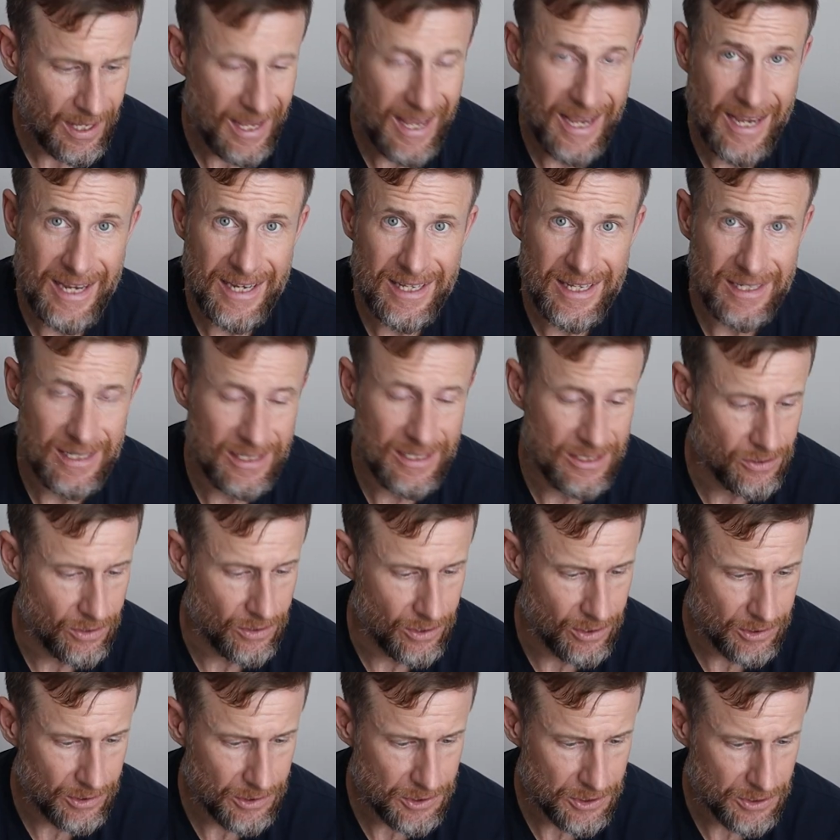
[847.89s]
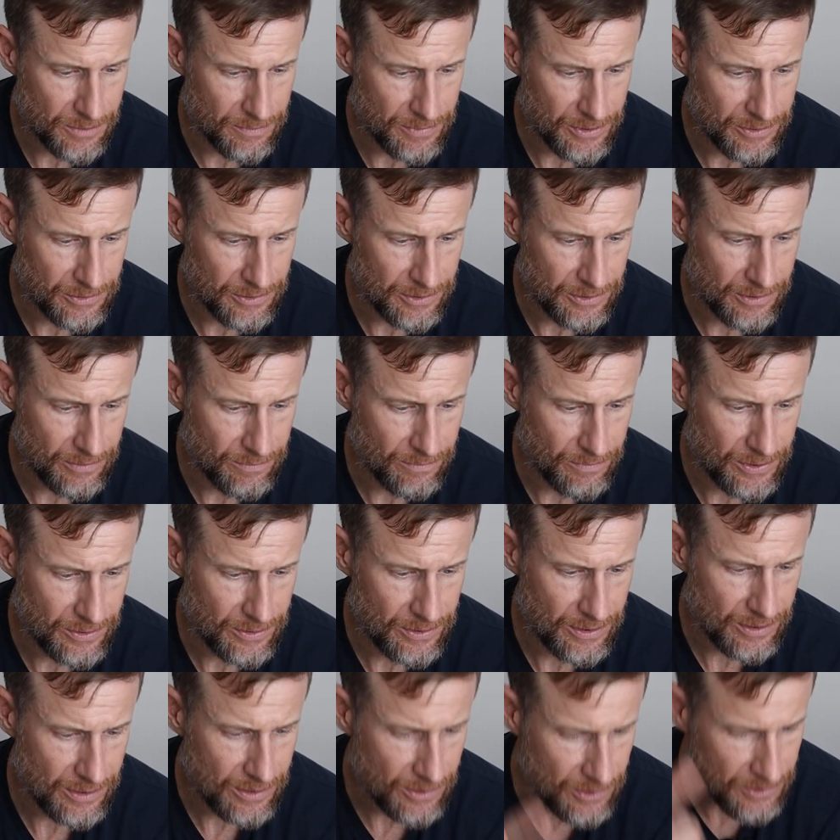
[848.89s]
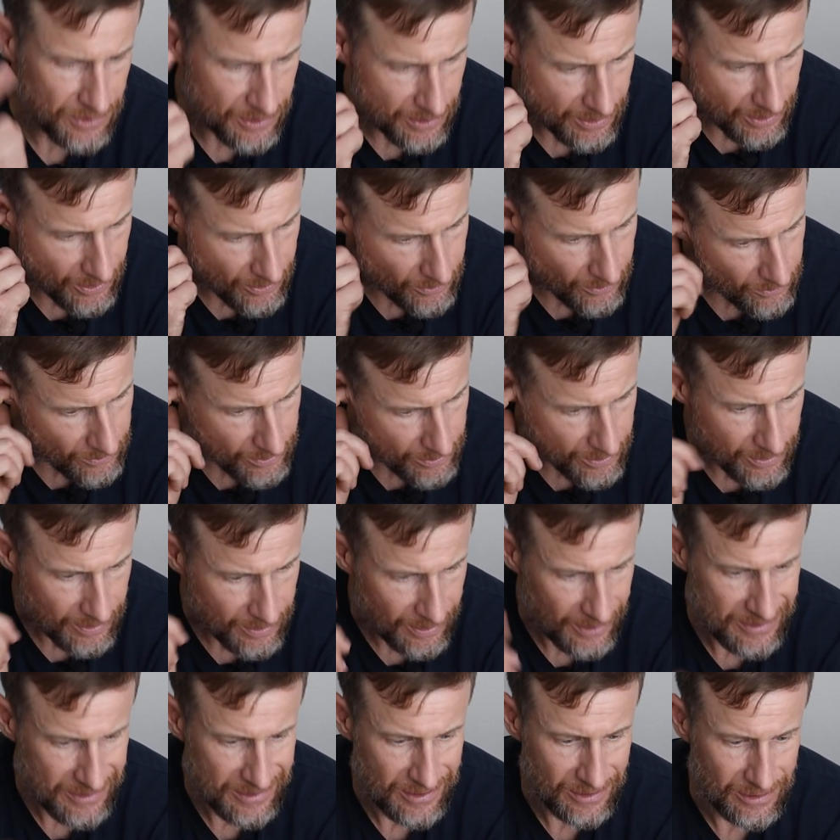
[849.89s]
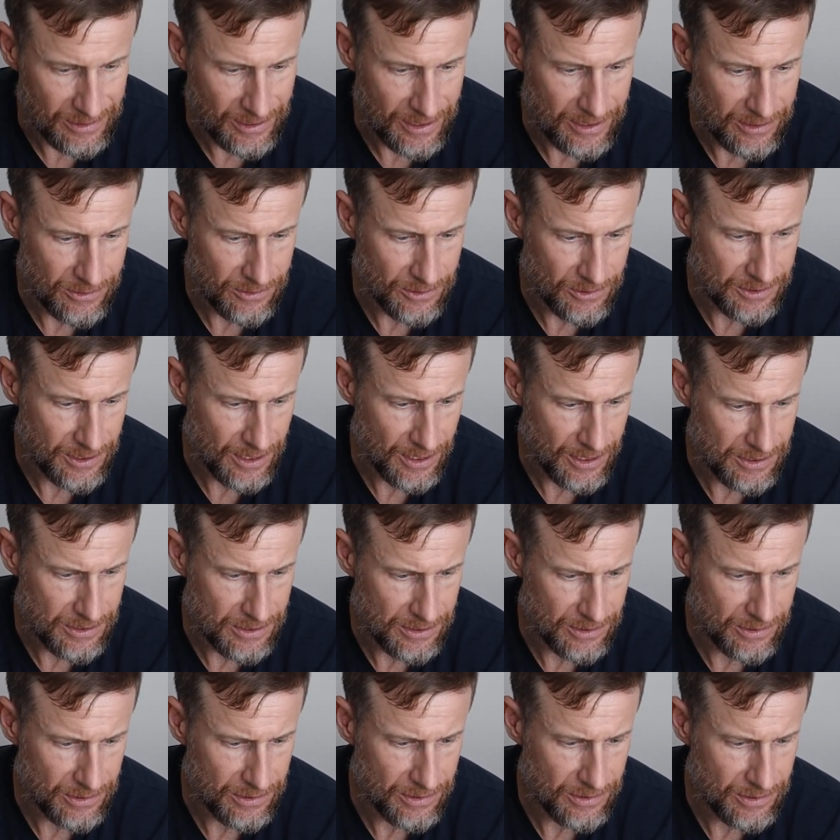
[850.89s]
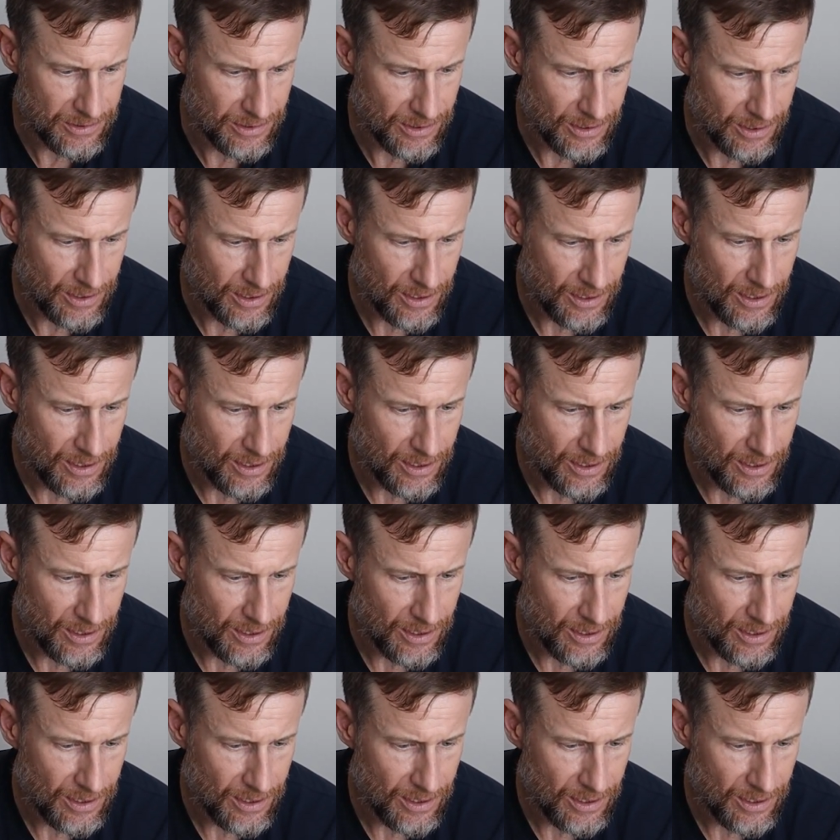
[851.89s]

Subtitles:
80 to 100 million years ago, that's the late Cretaceous,